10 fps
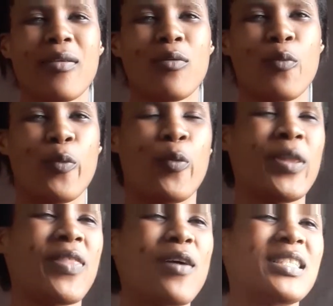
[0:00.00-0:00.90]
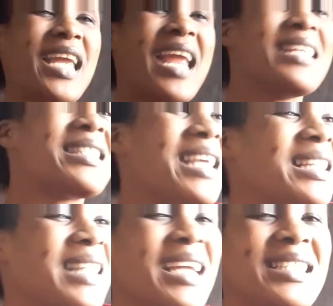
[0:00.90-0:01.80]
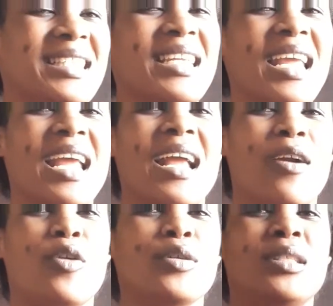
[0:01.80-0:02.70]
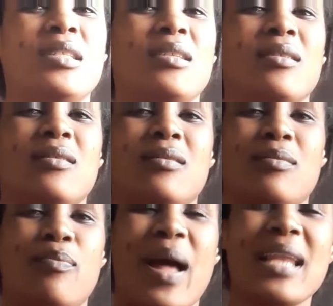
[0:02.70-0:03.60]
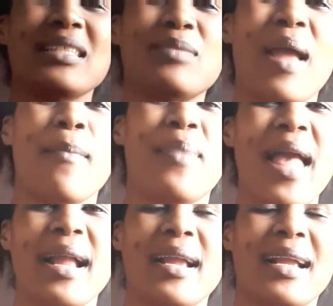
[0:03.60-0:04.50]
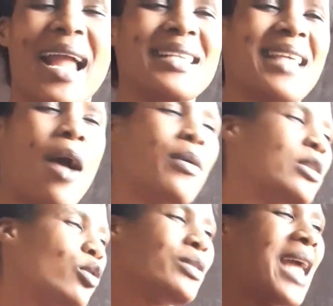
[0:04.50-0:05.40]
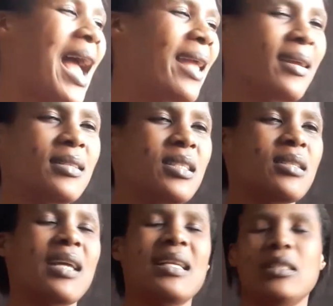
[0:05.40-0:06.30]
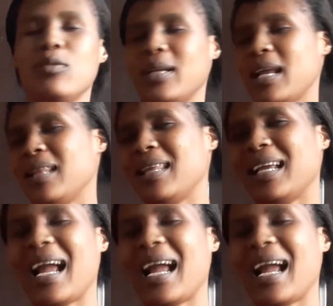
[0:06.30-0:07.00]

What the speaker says: without anything that could balance my back. Guys, I was so tired. I didn't want anything.